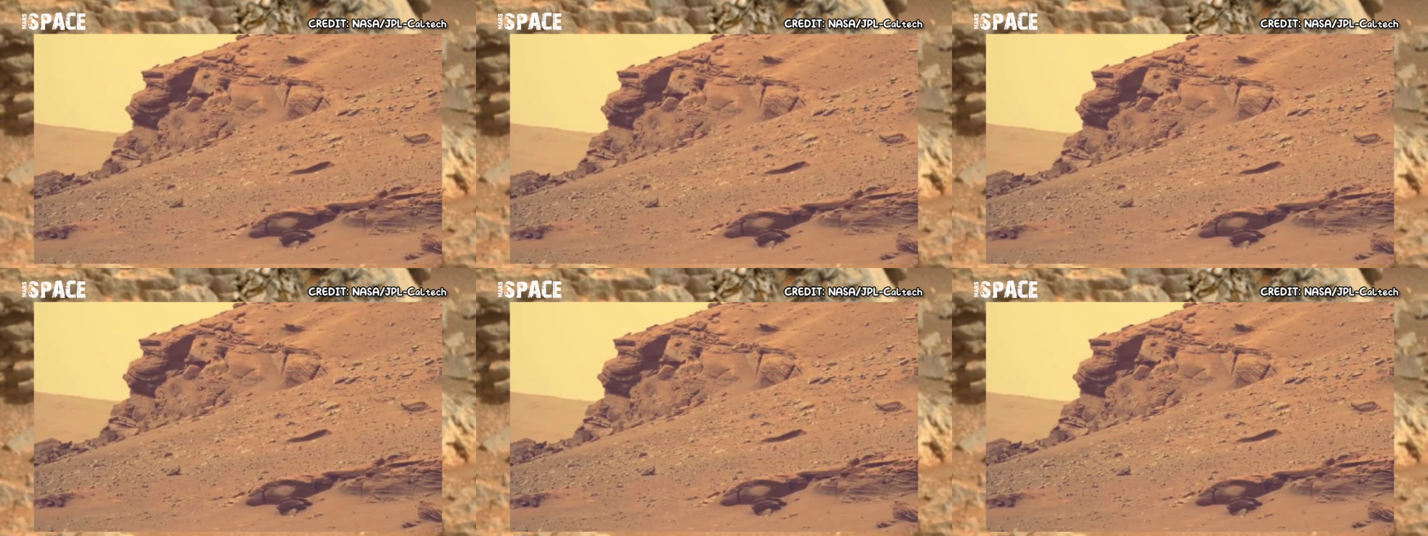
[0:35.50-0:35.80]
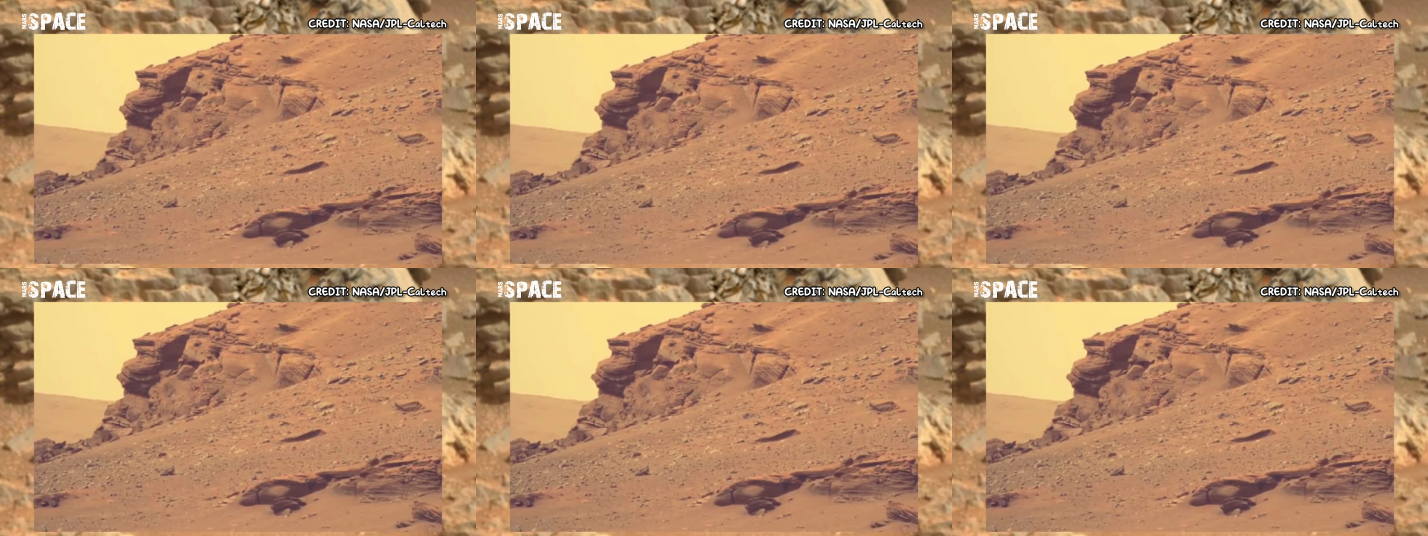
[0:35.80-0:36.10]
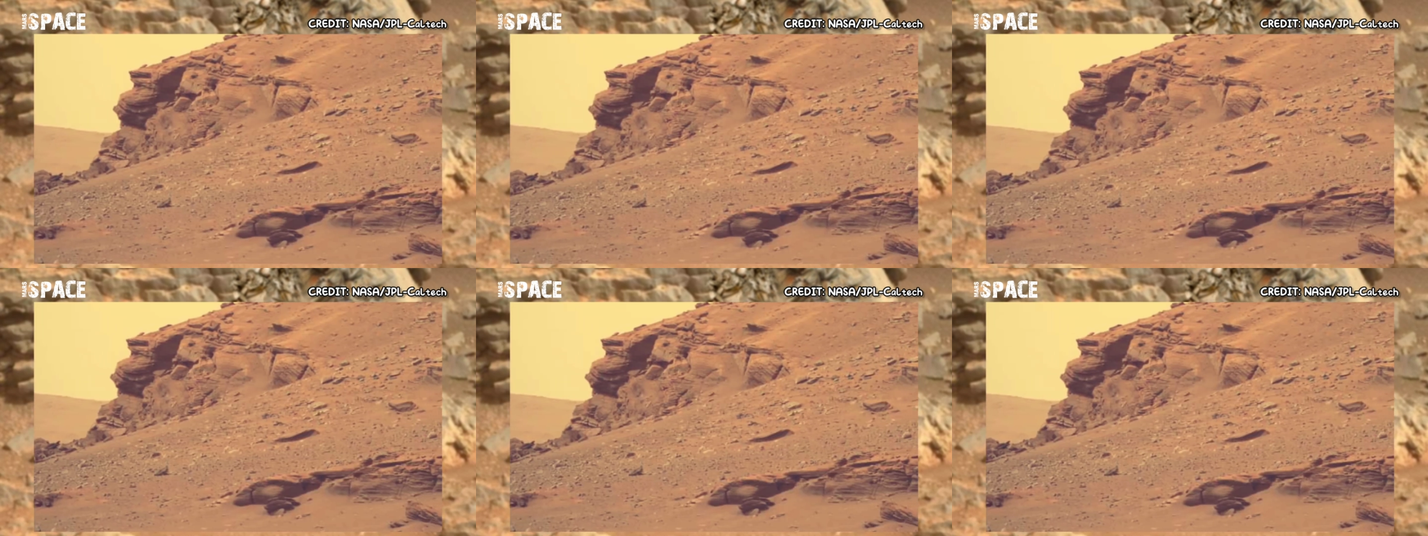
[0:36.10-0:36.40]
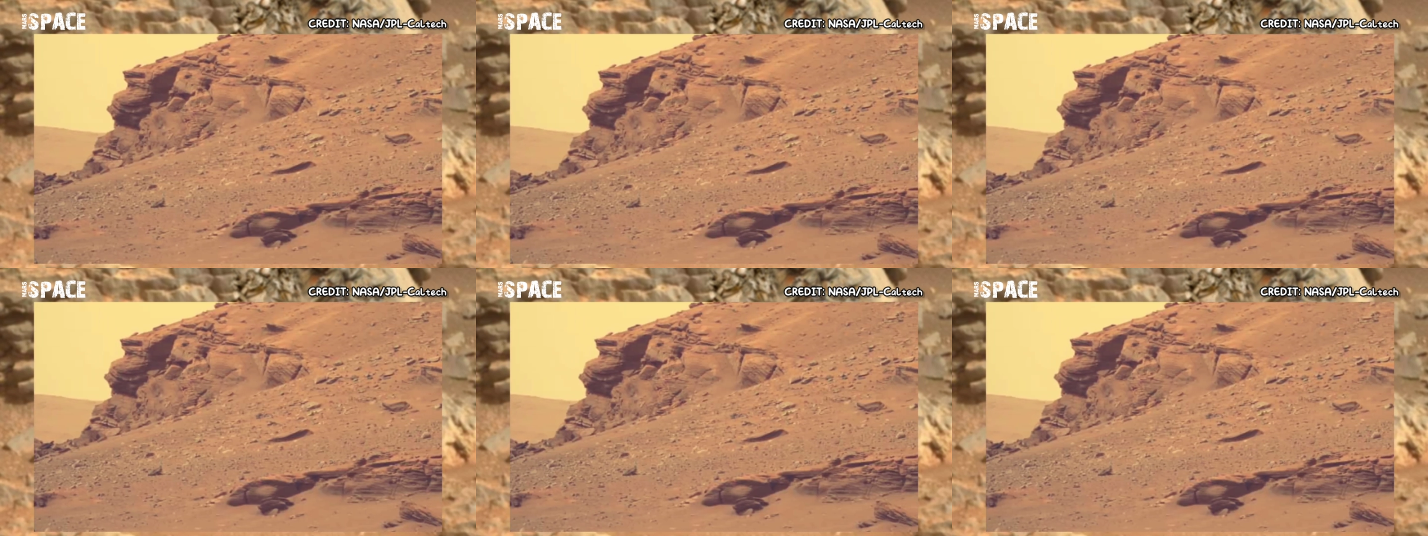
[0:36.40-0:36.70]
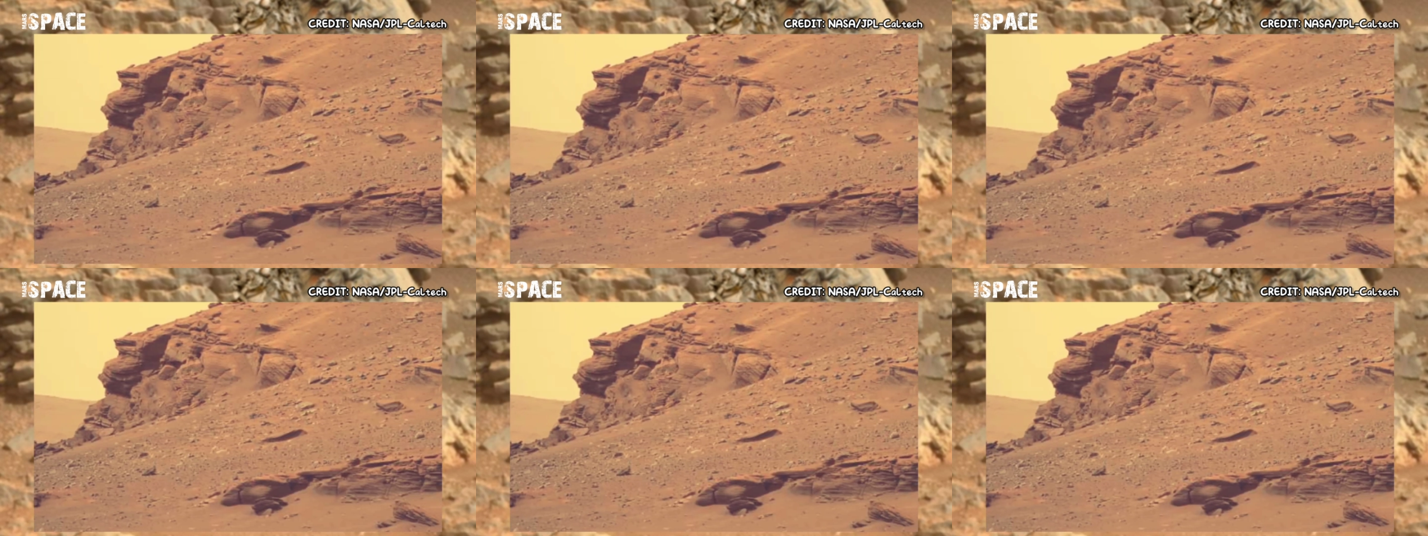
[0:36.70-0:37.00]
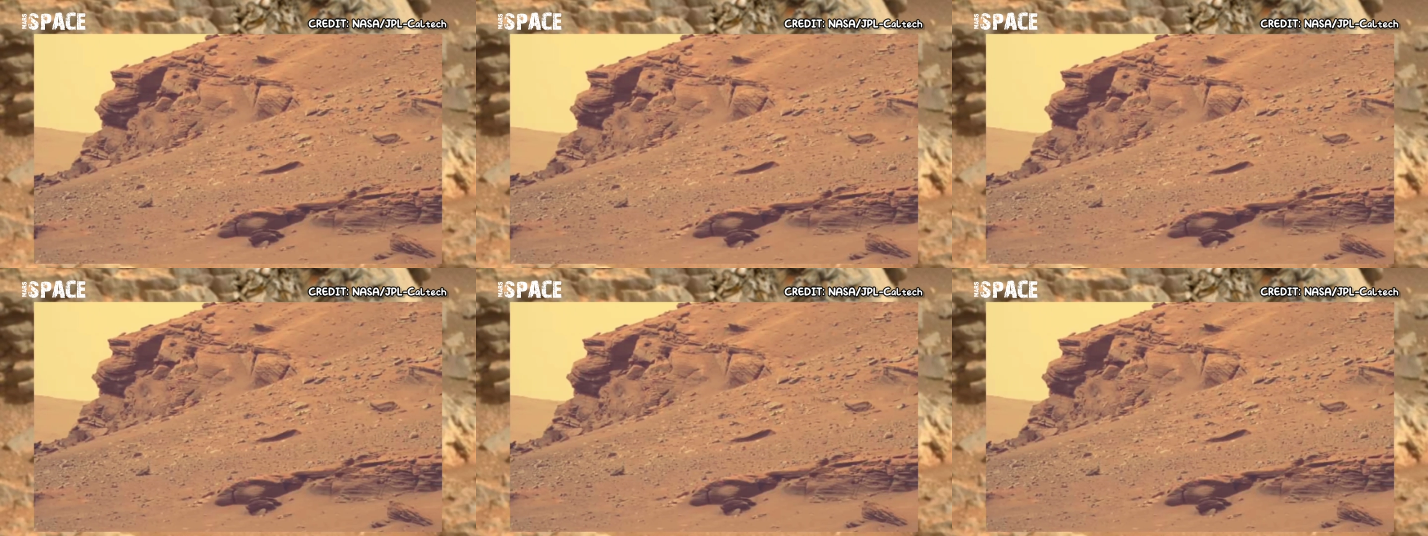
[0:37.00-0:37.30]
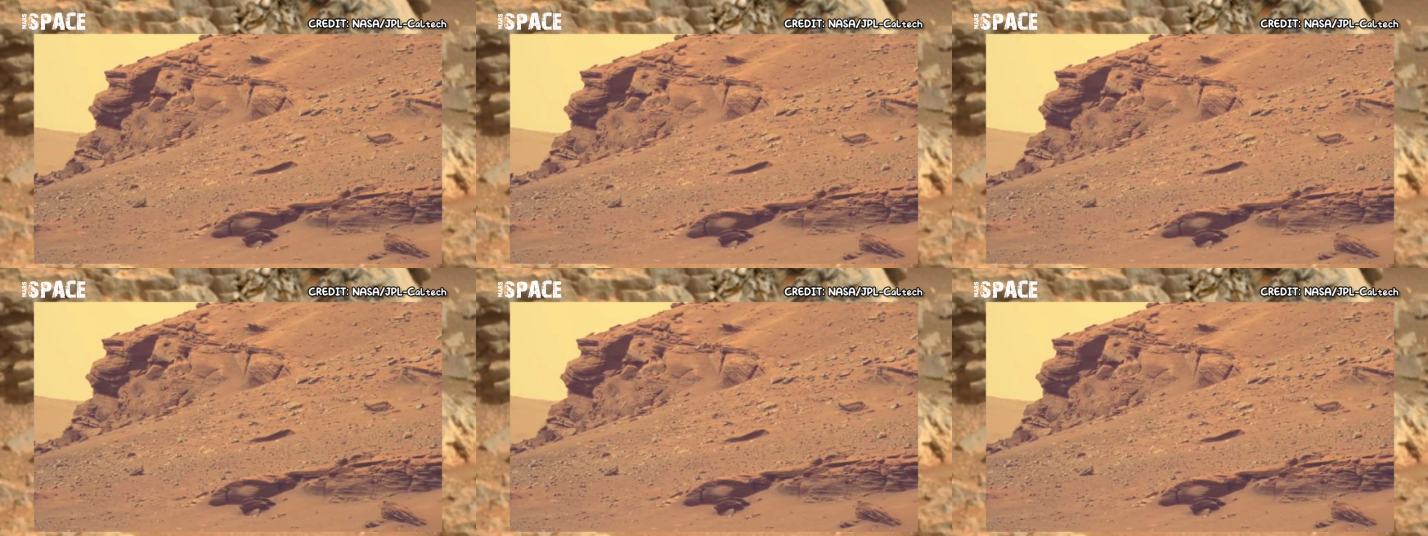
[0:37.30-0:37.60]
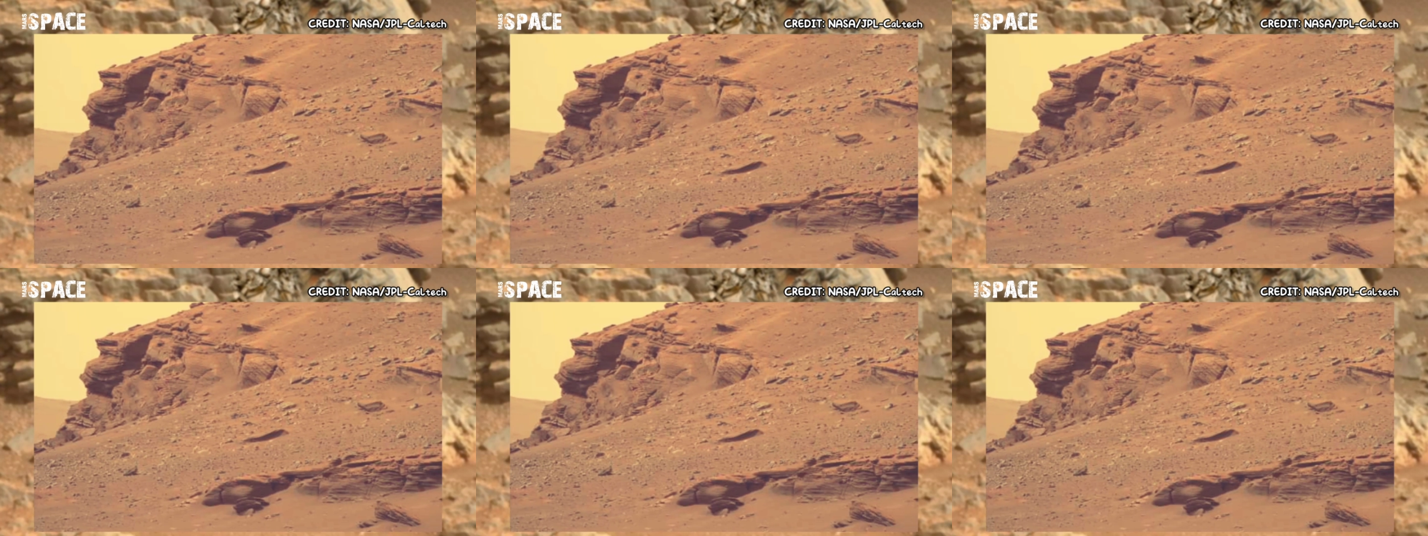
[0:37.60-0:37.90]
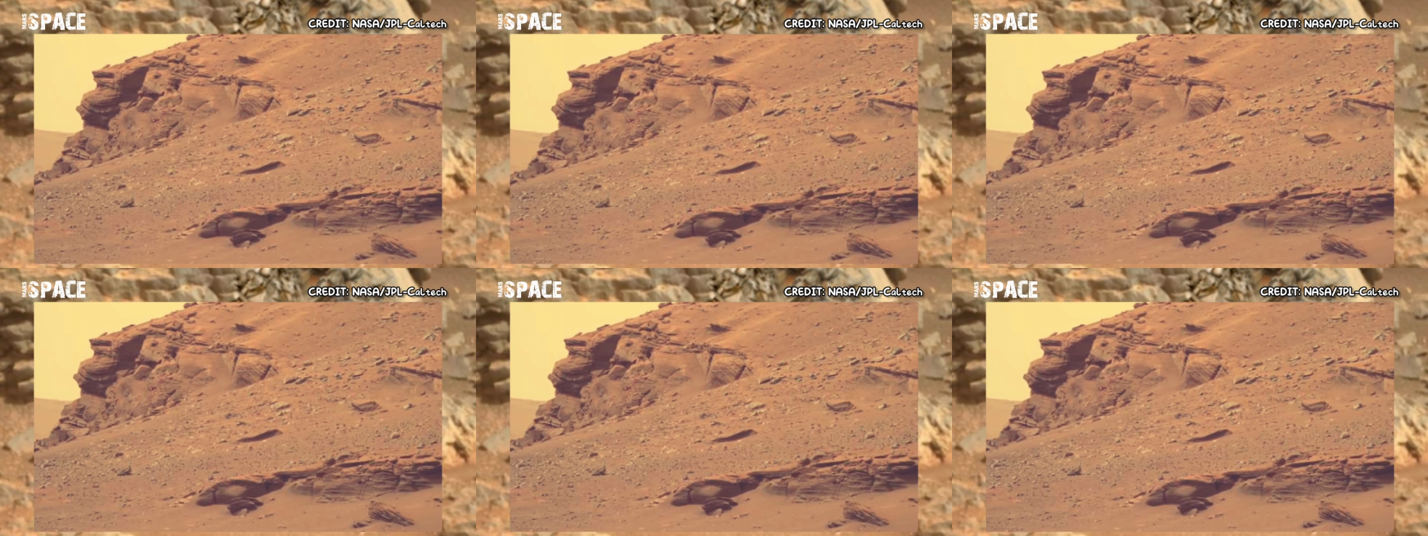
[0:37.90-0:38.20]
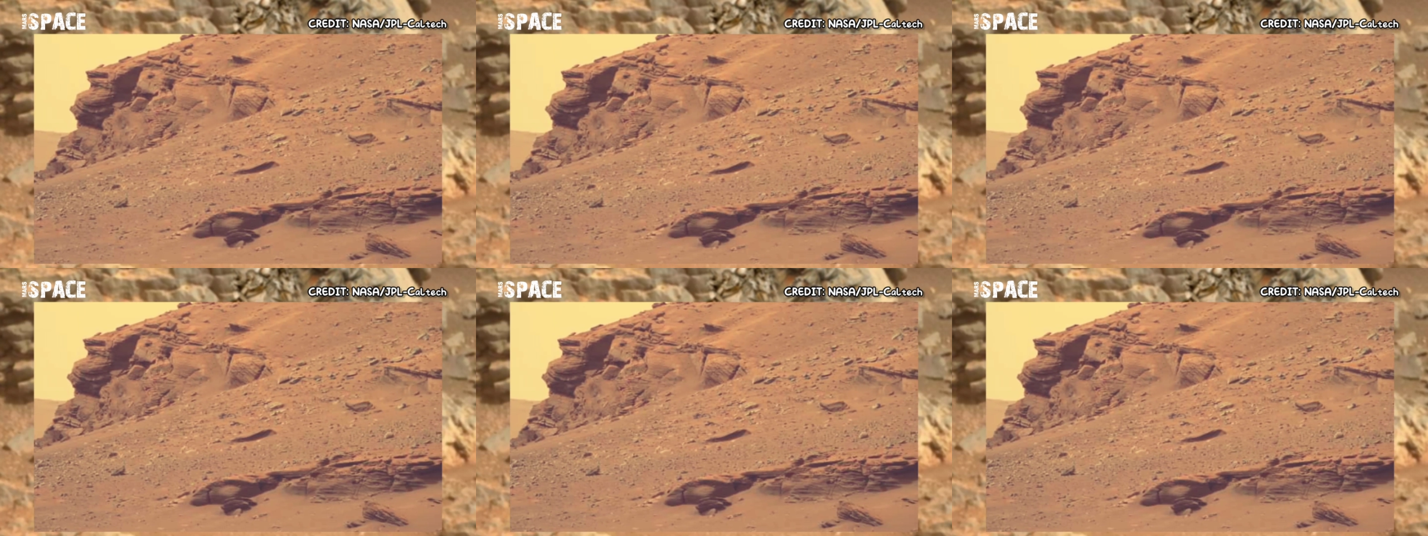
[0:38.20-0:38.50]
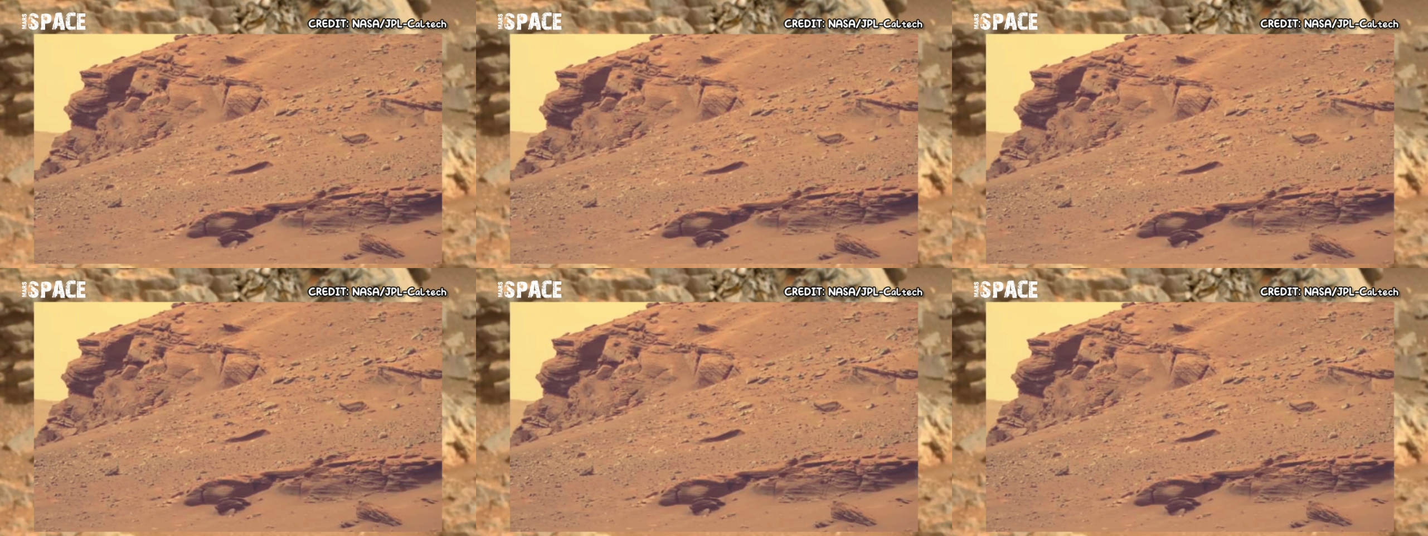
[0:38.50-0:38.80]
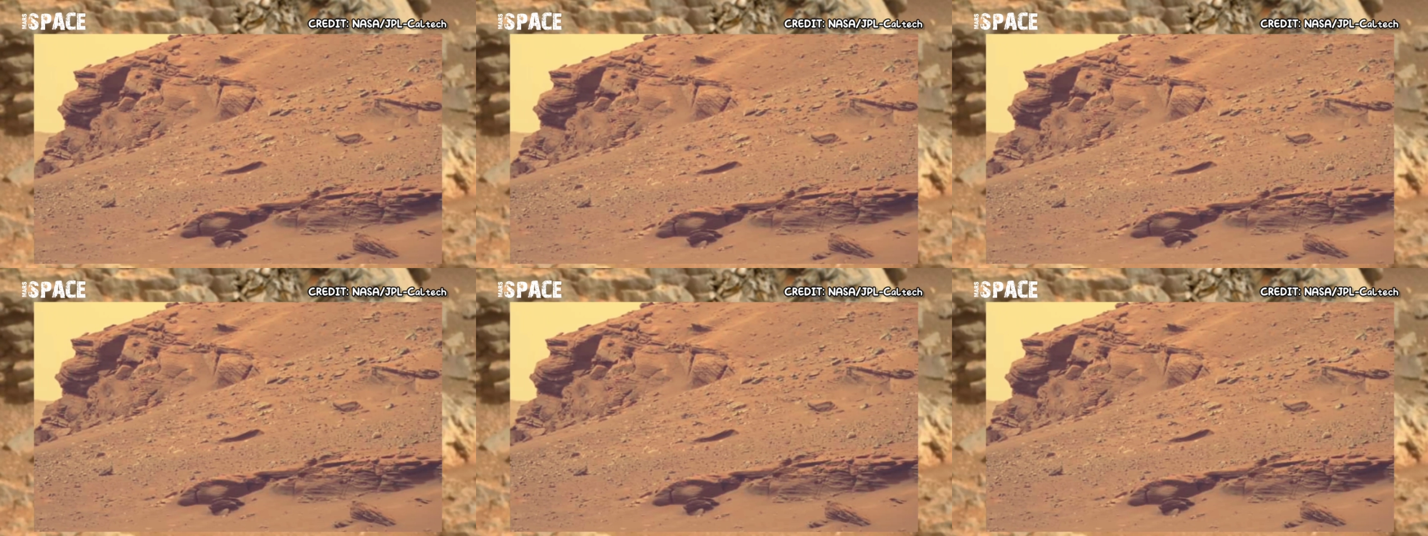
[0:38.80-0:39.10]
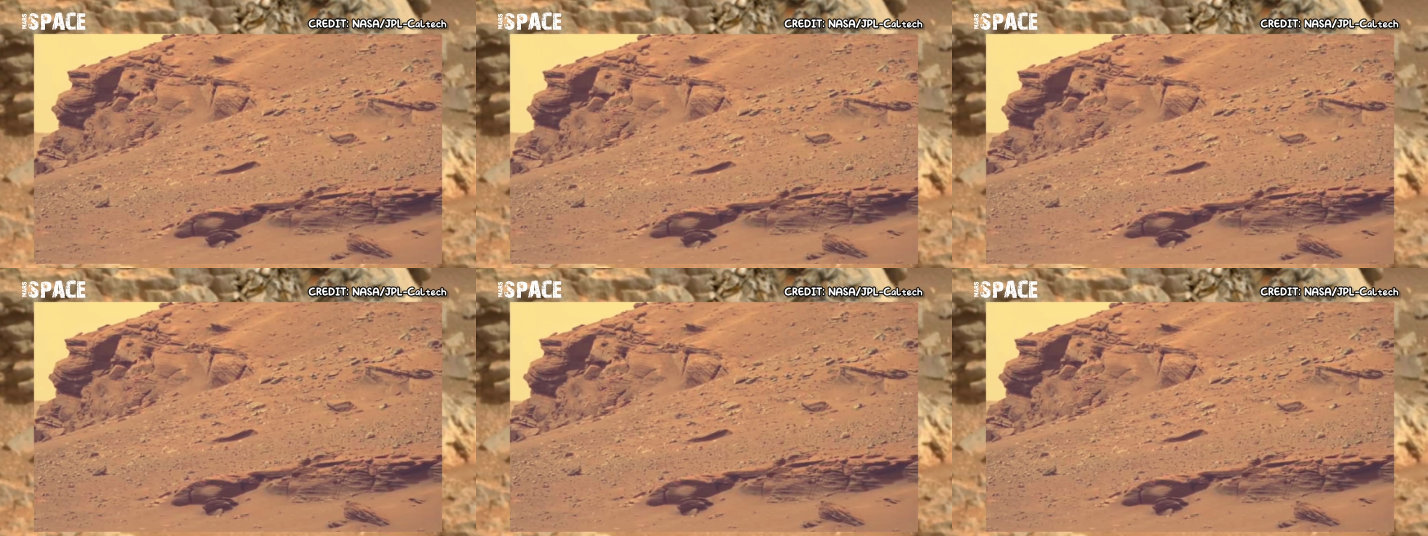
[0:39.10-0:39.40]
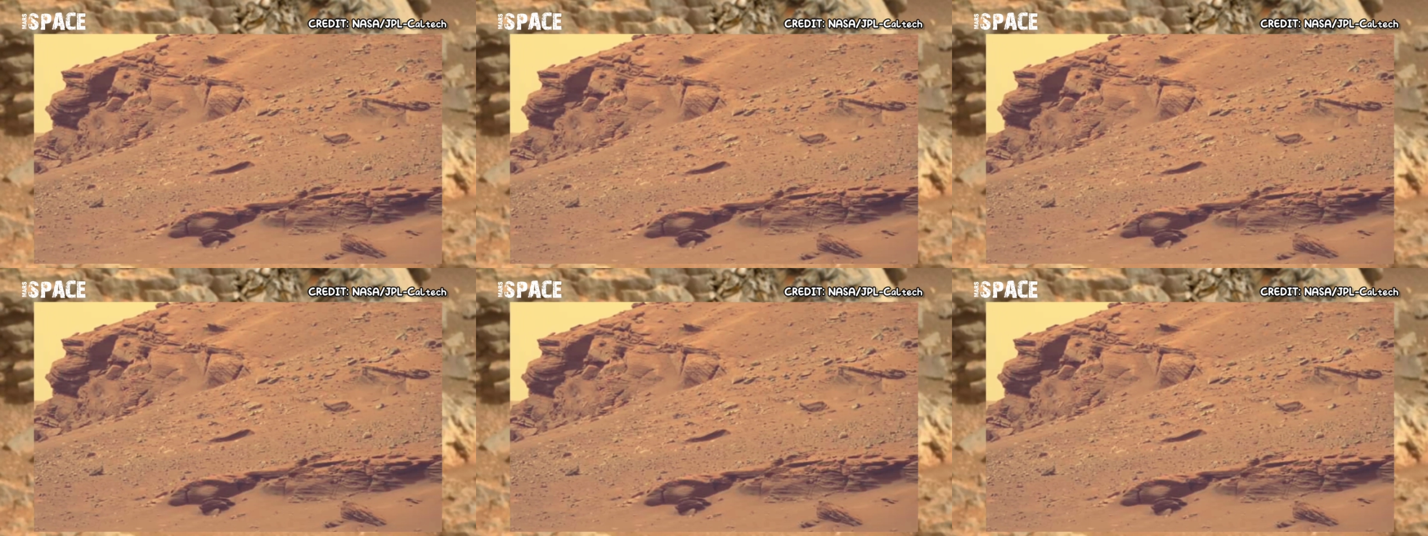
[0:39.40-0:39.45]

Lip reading: [unreadable: no face in view]